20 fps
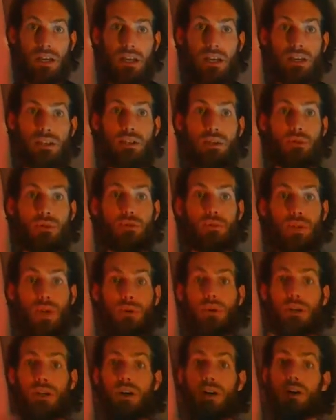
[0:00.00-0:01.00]
So
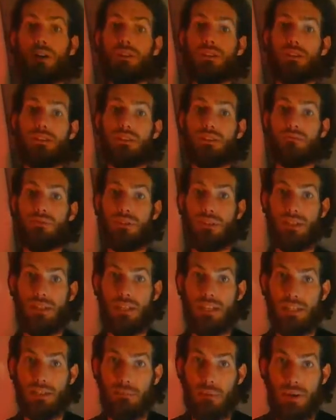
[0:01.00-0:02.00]
knowing all these different
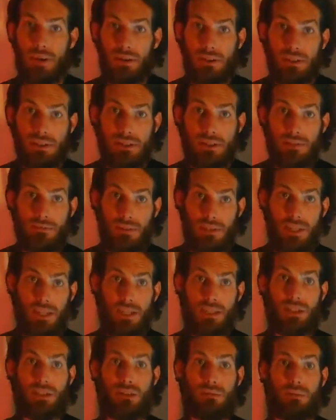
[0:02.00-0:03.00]
things about all these different
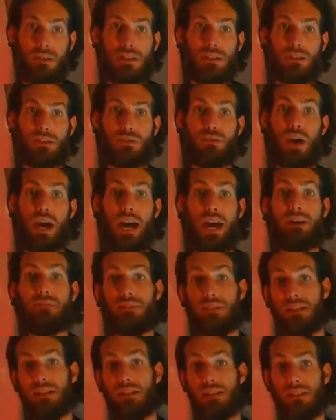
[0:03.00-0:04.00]
instruments, you have
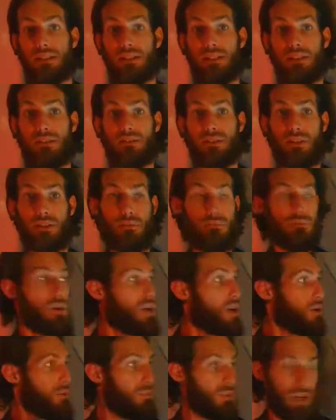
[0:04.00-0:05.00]
to consider them
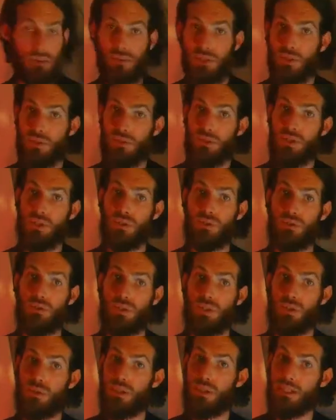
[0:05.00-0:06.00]
whenever you
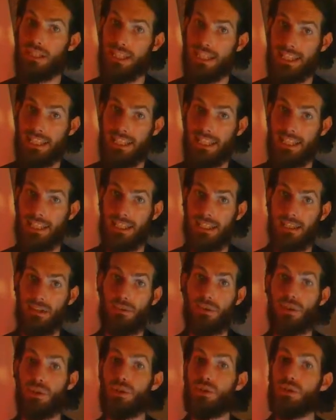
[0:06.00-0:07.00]
choose your key
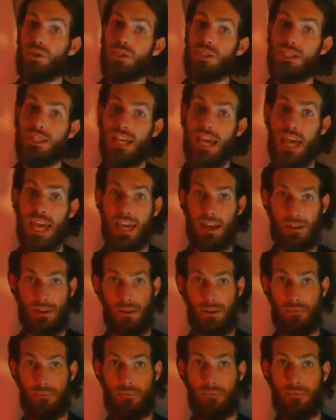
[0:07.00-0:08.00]
or your
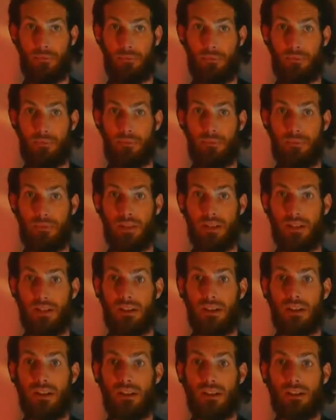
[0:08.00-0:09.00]
scale.
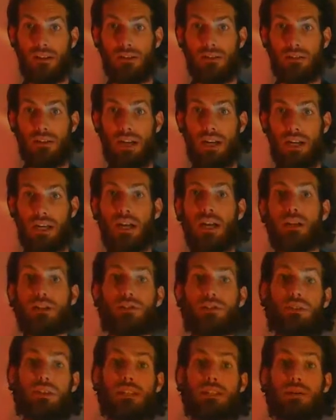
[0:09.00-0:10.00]
All right.
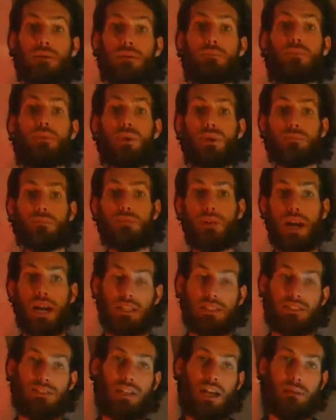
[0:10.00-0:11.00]
So that's a more
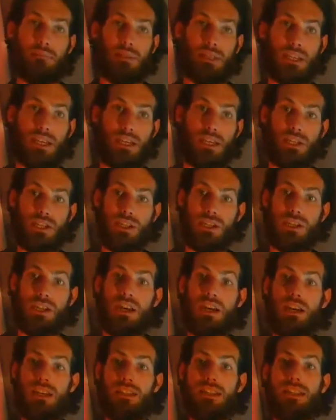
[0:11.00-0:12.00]
practical application.
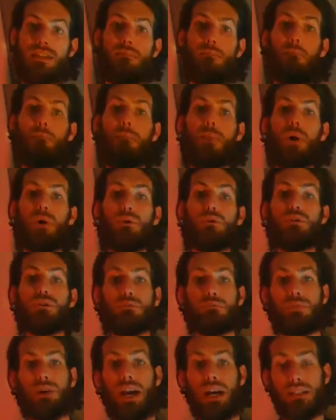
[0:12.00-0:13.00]
The
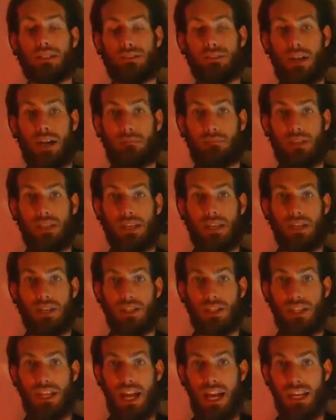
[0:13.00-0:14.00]
most practical
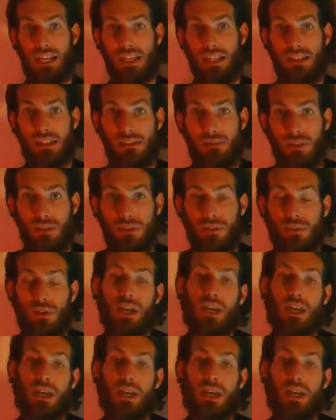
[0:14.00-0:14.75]
application that I can give you